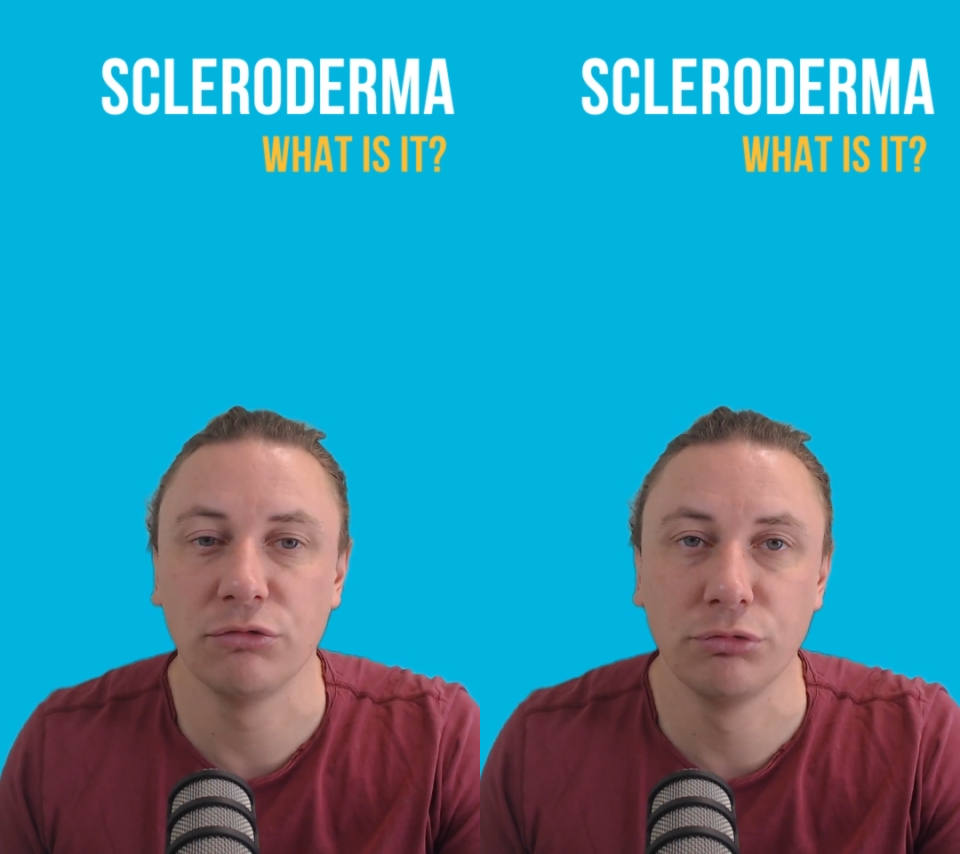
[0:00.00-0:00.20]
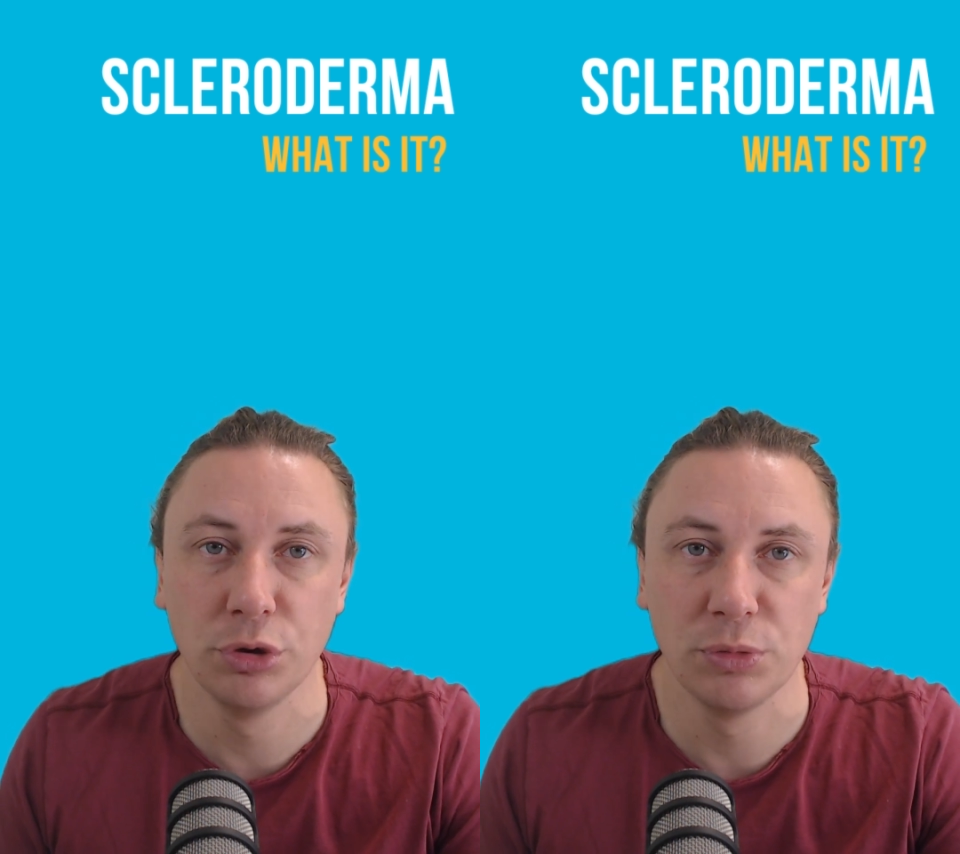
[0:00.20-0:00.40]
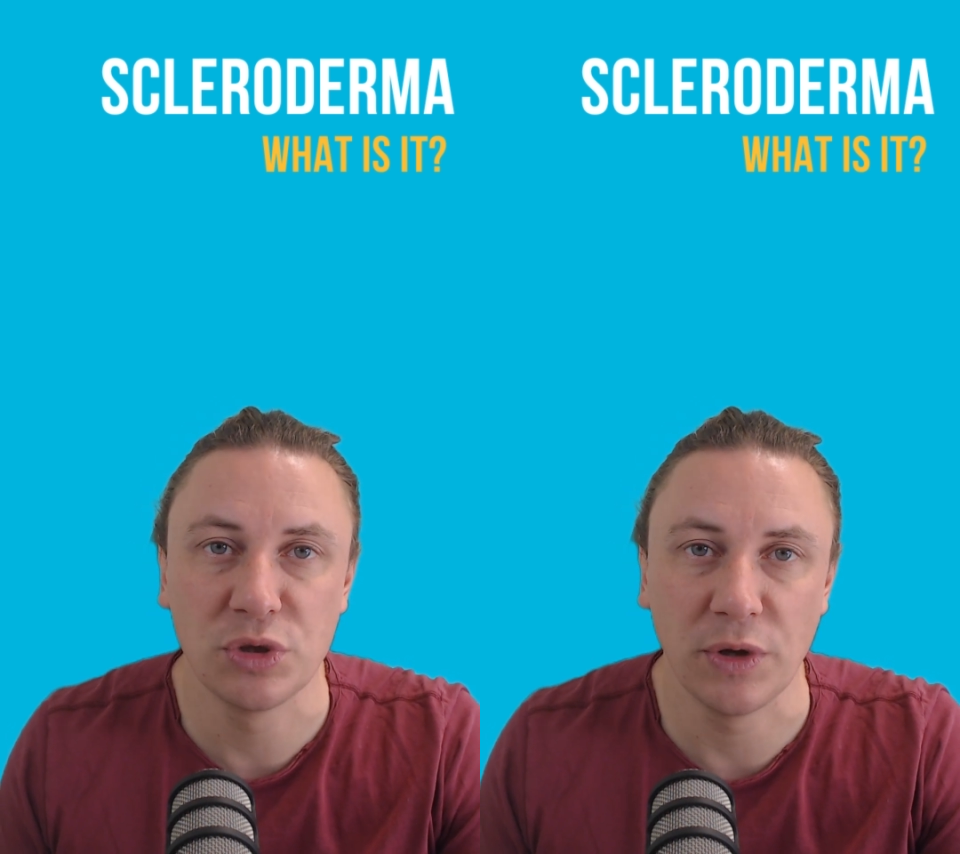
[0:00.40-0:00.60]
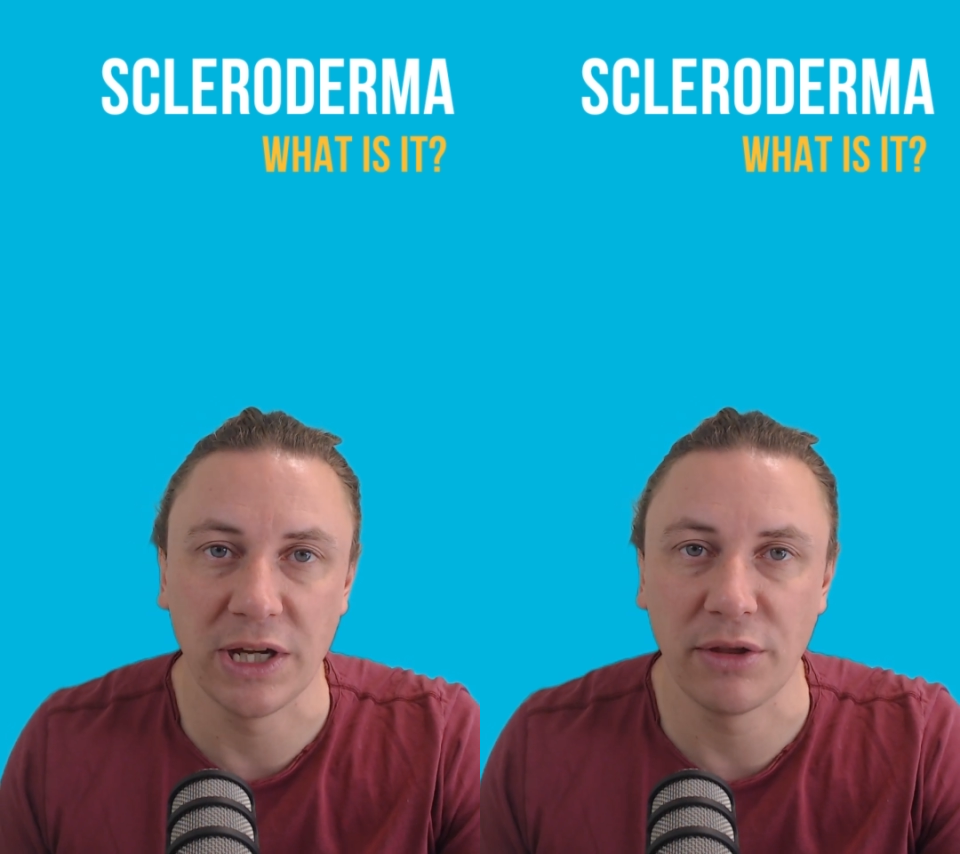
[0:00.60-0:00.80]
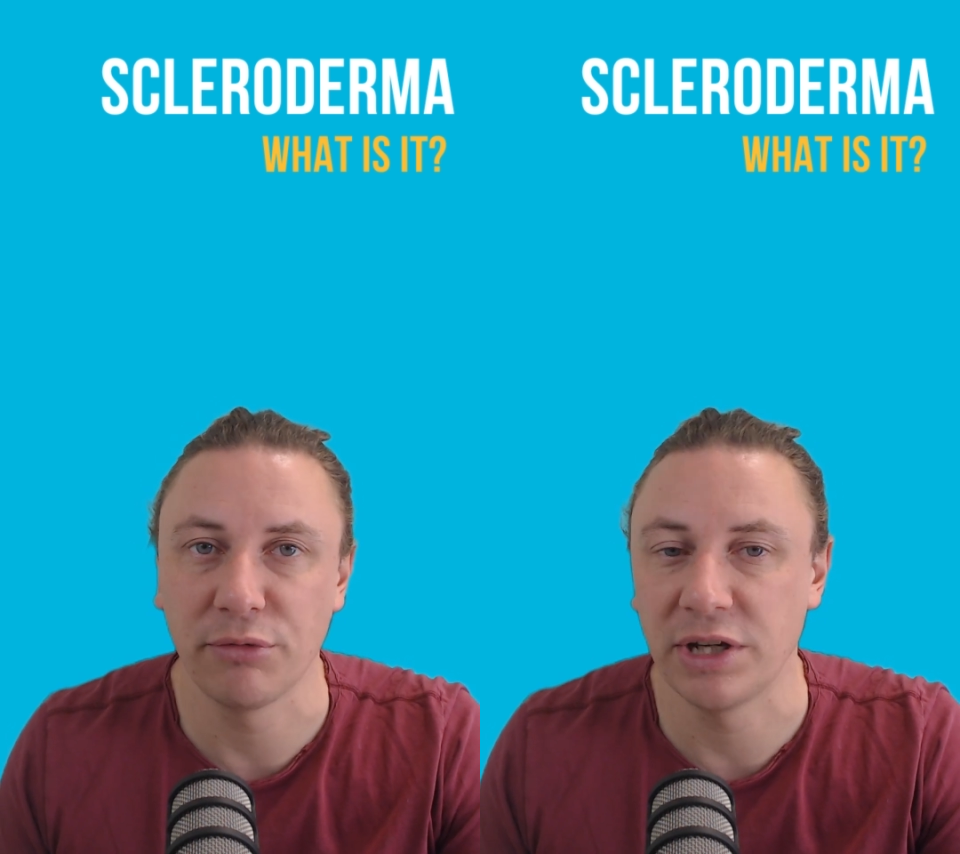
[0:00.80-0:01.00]
rheumatoid
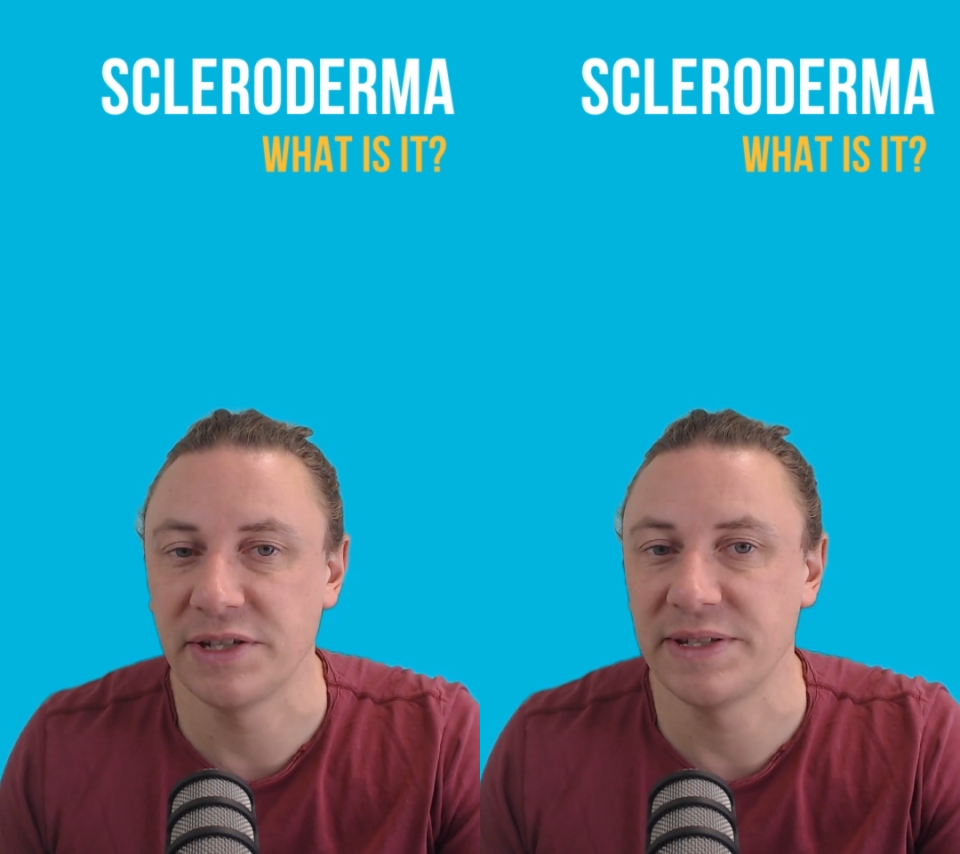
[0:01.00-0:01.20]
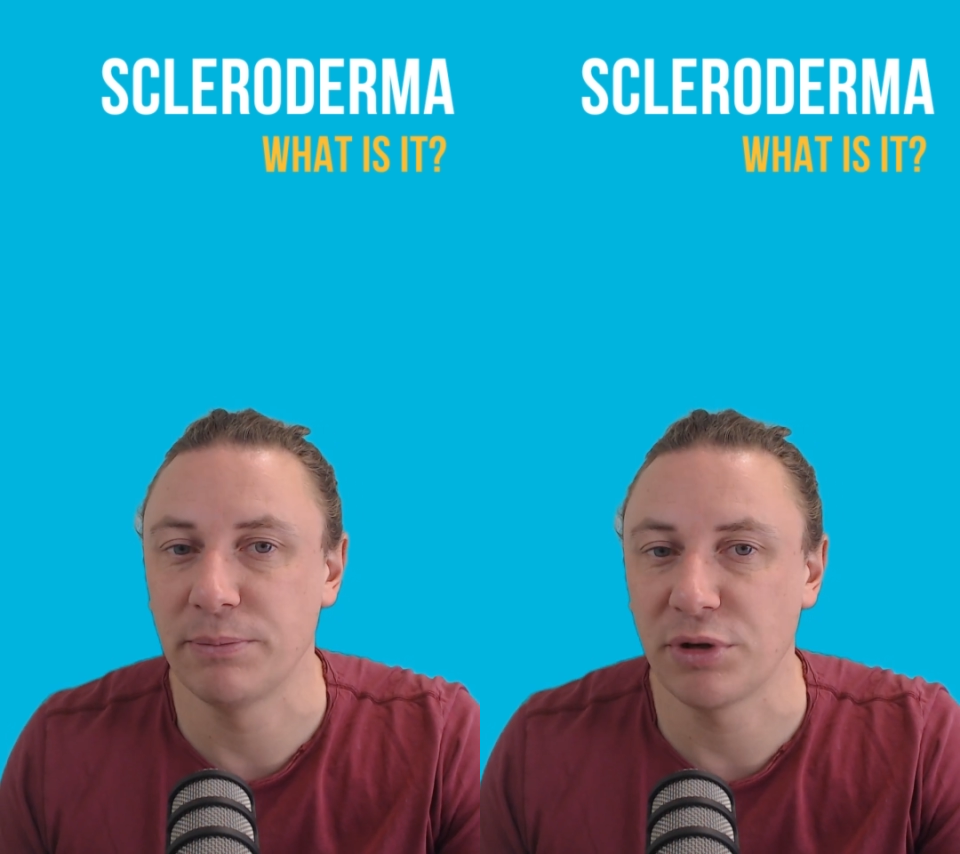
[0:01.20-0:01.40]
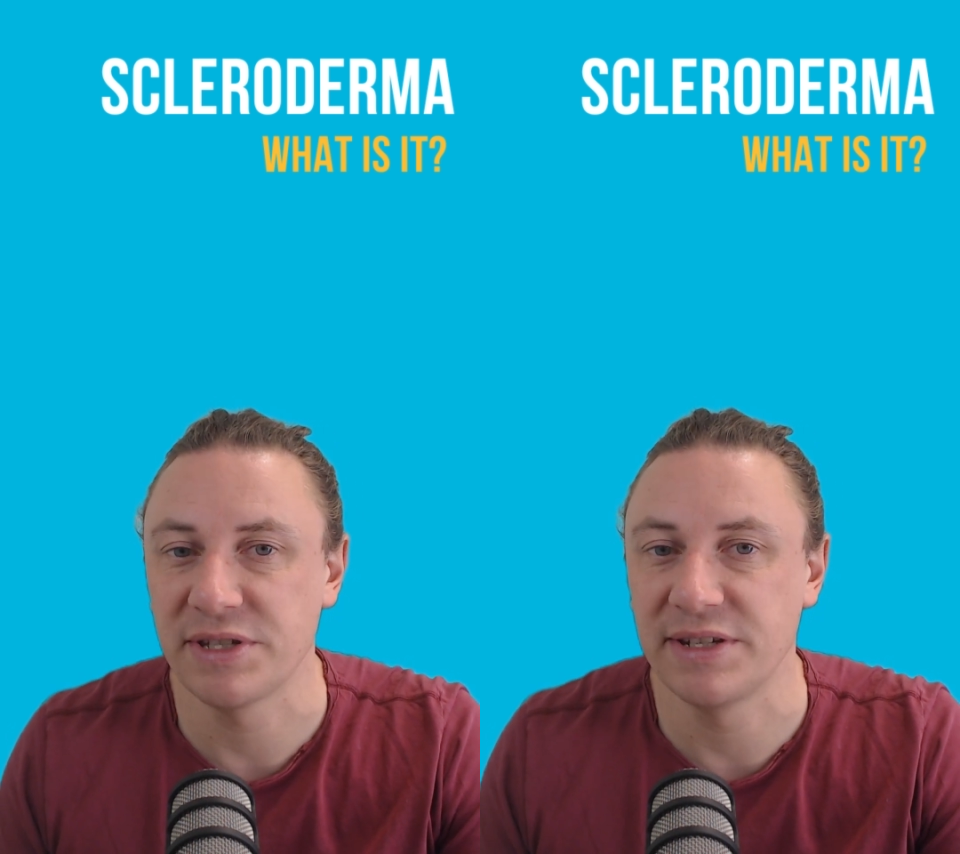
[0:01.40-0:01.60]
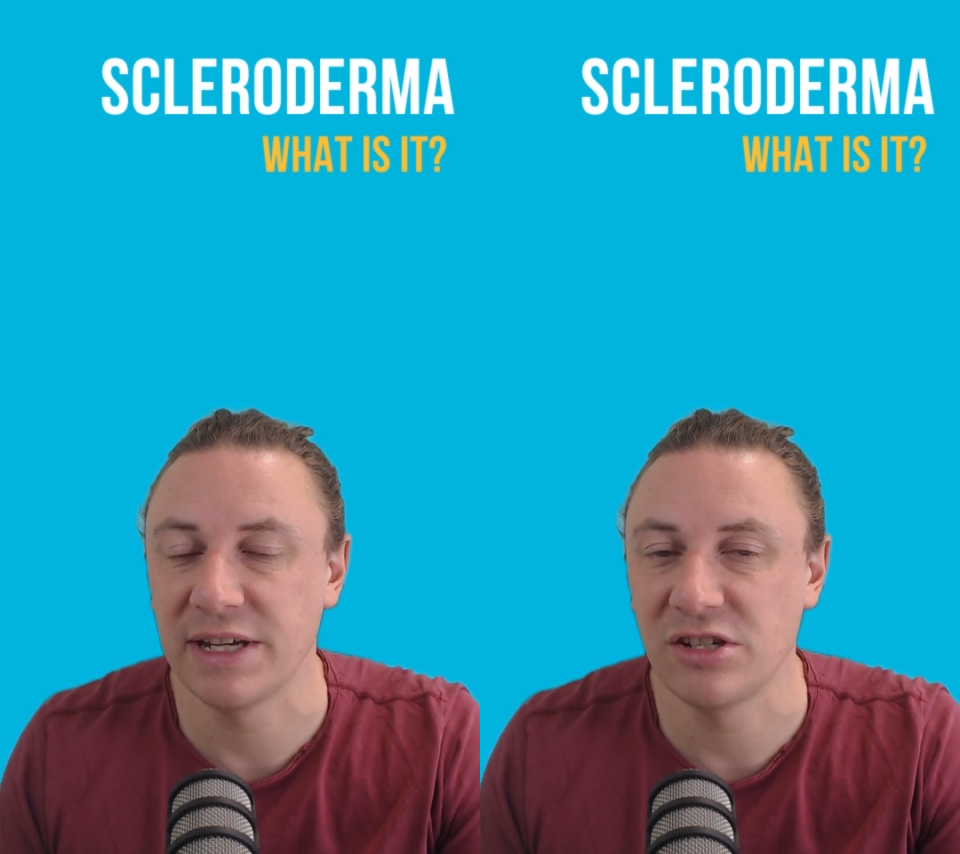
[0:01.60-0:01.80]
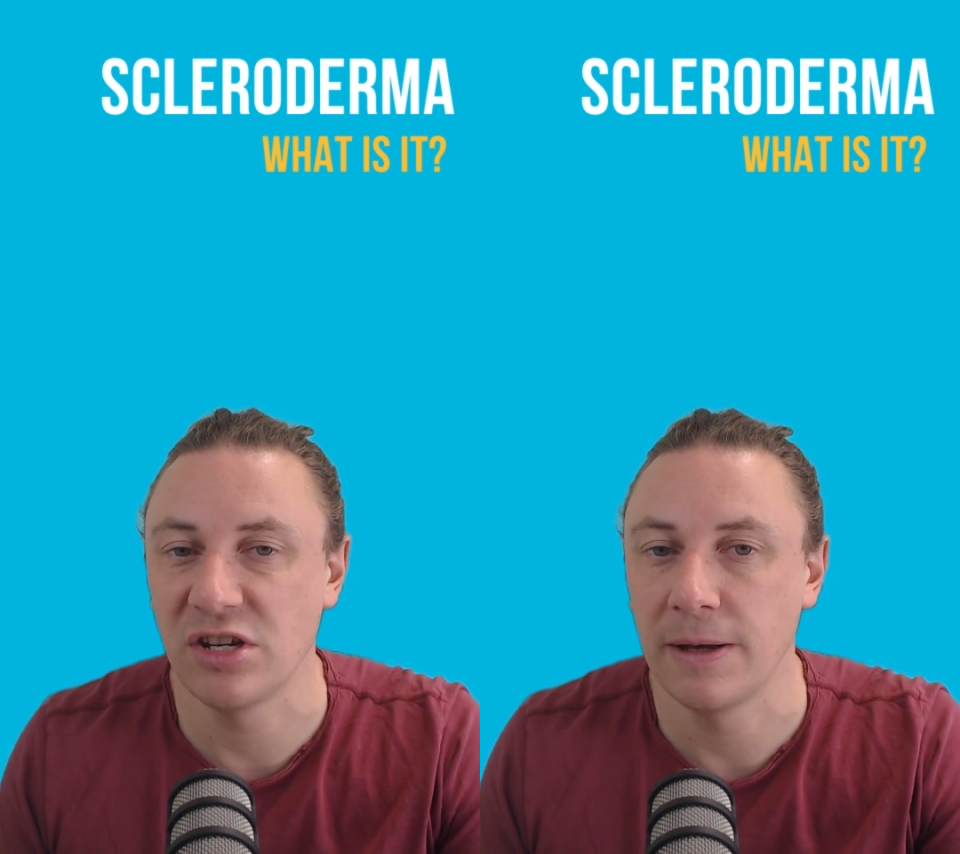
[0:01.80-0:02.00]
arthritis in
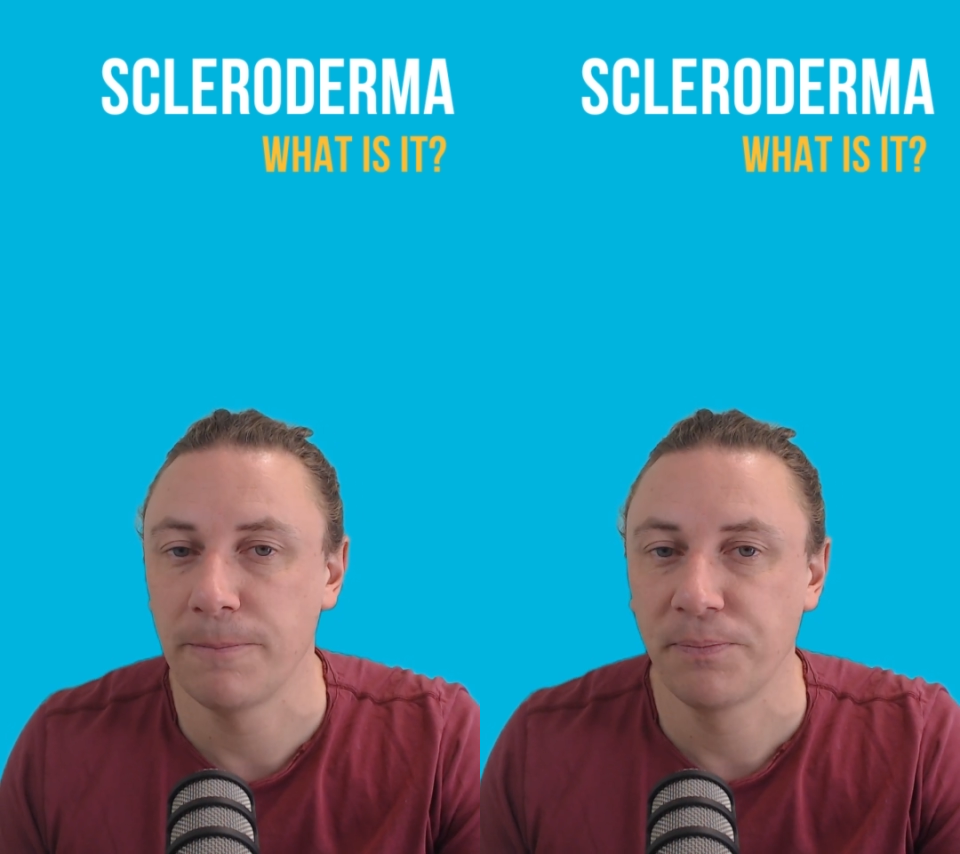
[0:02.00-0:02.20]
presentation.